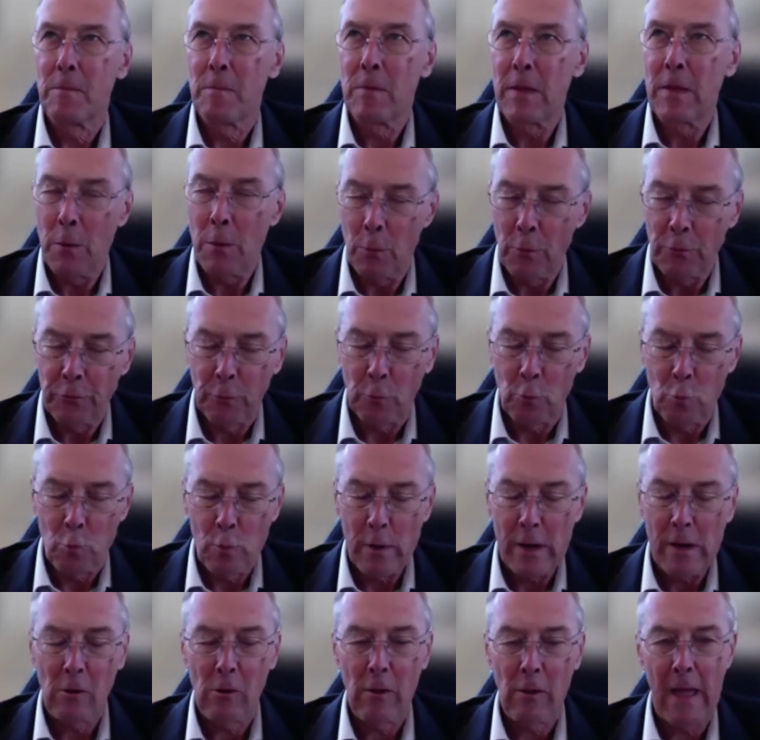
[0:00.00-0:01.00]
it was a
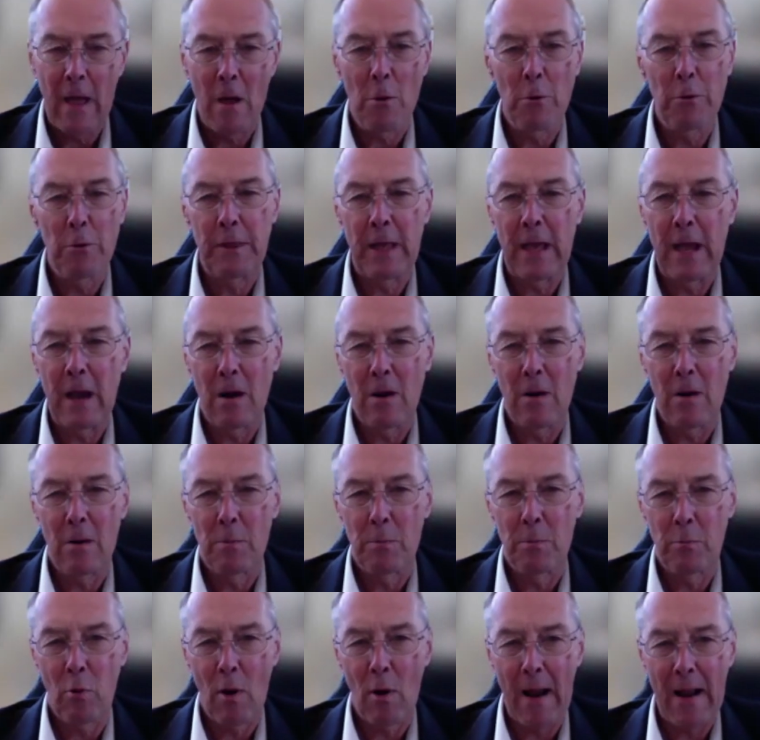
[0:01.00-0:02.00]
real
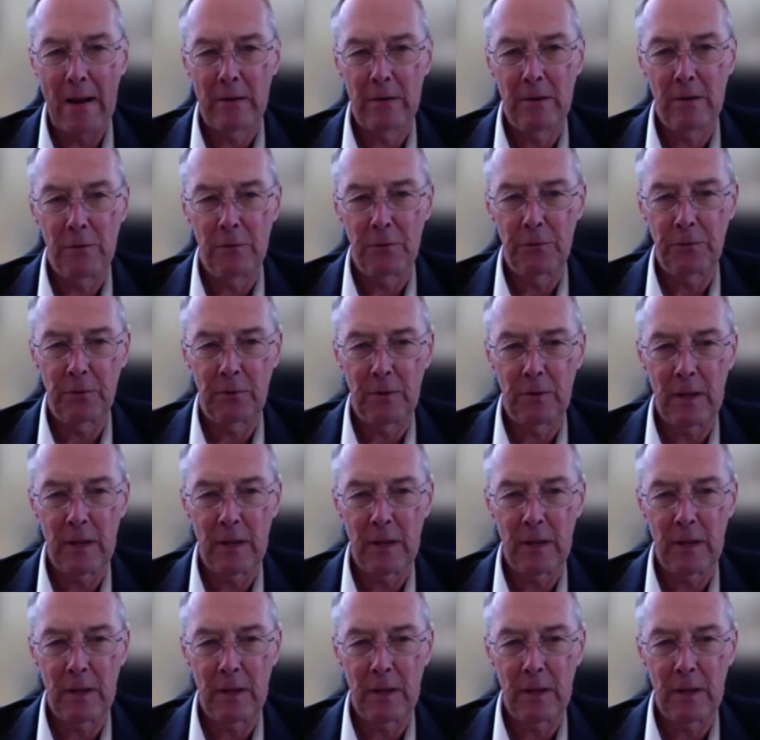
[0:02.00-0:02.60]
healthcare practice.